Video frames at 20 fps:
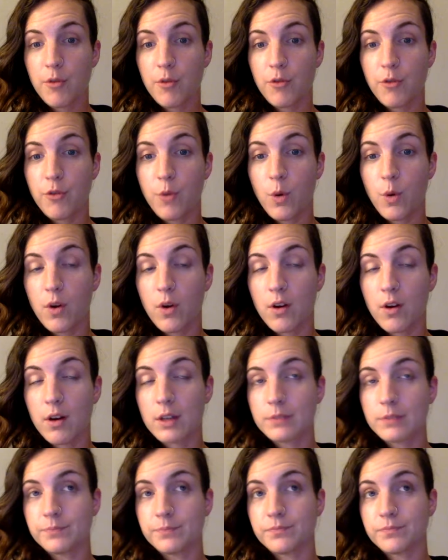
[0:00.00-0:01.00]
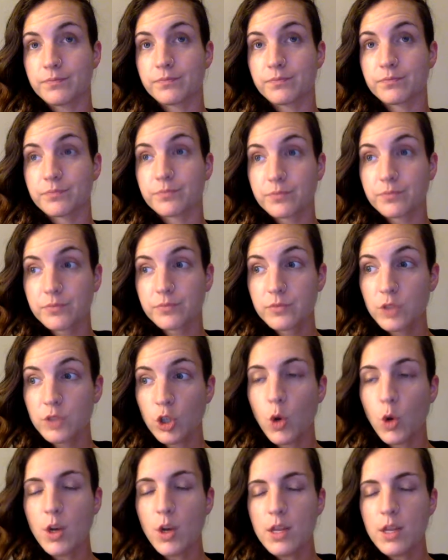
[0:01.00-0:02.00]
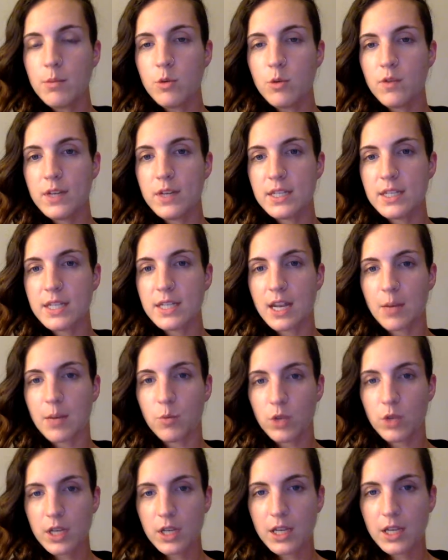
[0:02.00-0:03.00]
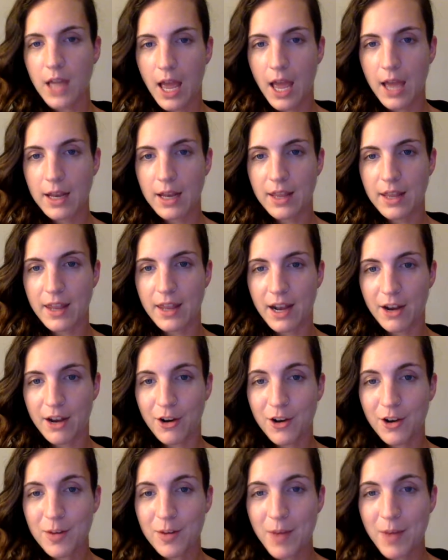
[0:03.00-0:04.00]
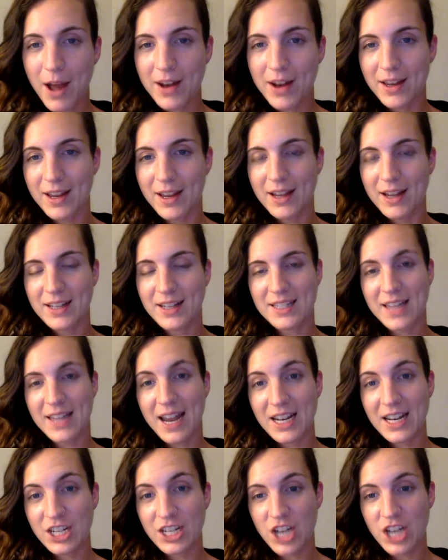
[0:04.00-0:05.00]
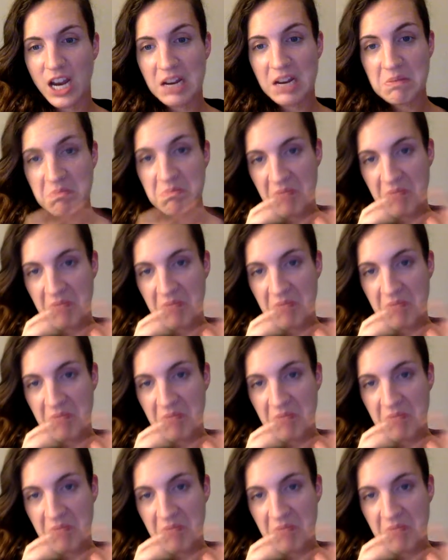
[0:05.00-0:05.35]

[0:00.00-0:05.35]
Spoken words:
for going to the movies, and I'm really glad that I heard about it and decided to check.